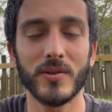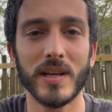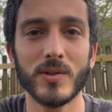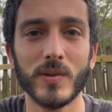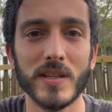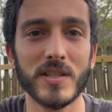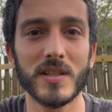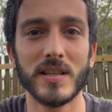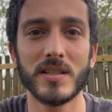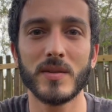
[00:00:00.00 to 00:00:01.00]
That's what
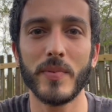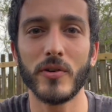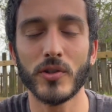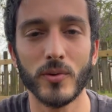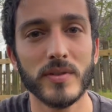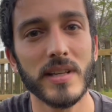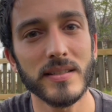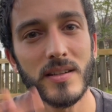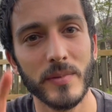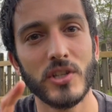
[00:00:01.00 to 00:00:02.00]
this spiritual
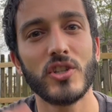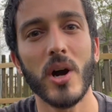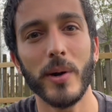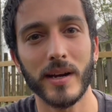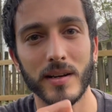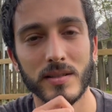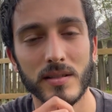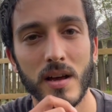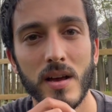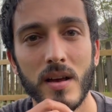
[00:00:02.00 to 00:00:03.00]
system is showing us.
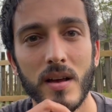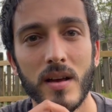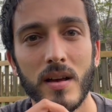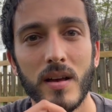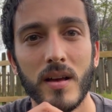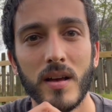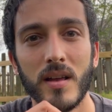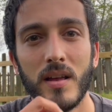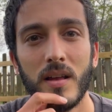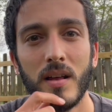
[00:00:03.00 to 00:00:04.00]

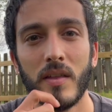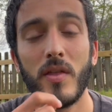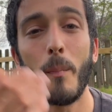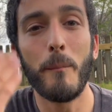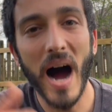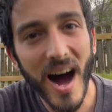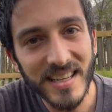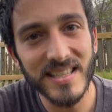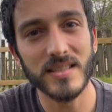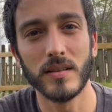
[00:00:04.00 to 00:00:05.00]
The
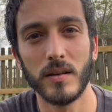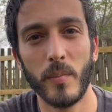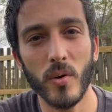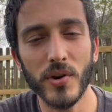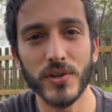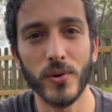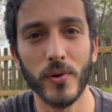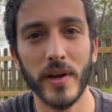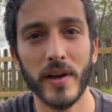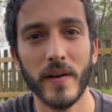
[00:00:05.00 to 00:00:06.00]
body's the
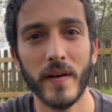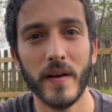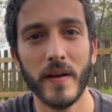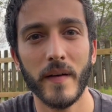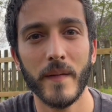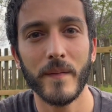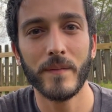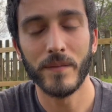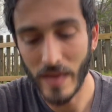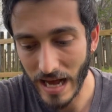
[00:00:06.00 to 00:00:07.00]
laboratory.
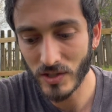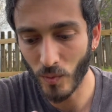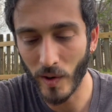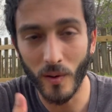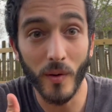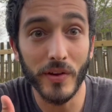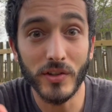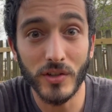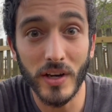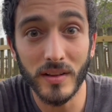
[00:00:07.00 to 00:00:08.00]
That's where all this
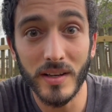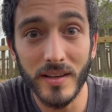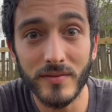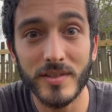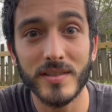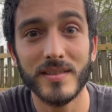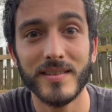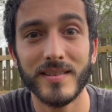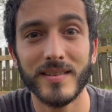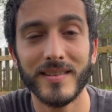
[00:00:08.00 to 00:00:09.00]
shit lives.
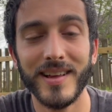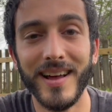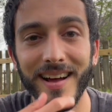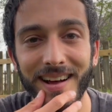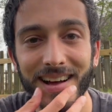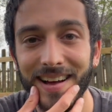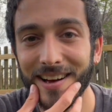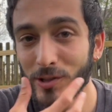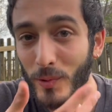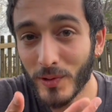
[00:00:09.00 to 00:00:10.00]

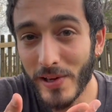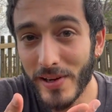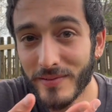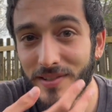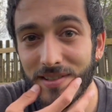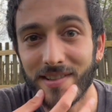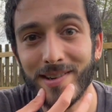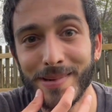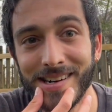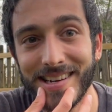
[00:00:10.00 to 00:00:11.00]
That's where it lives.
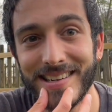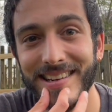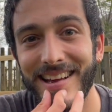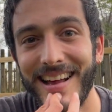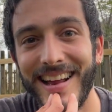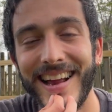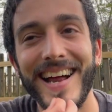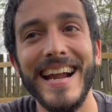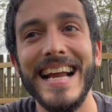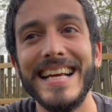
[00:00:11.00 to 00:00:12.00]
Come
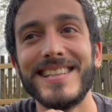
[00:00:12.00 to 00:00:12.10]
on.